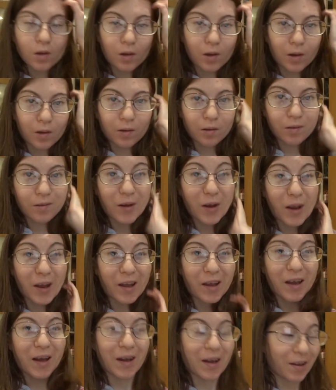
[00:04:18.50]
Okay, so
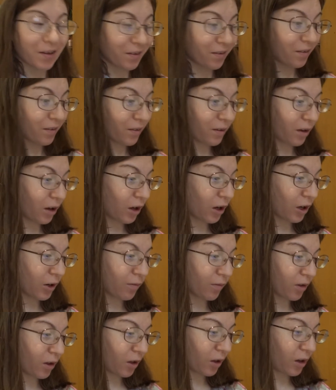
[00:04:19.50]
hey guys, so I am
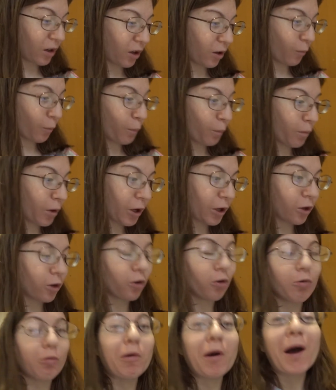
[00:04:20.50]
setting up my
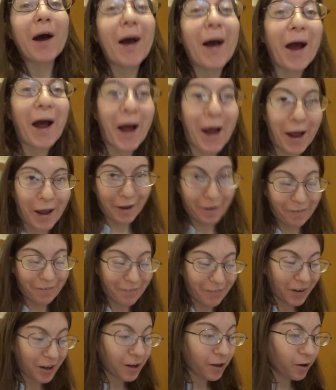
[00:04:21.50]
new
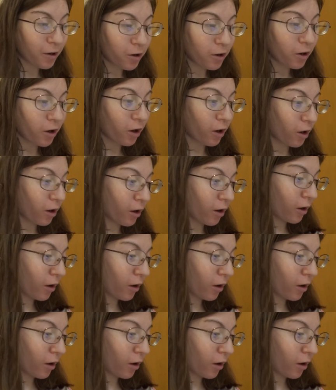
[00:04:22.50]
iPhone.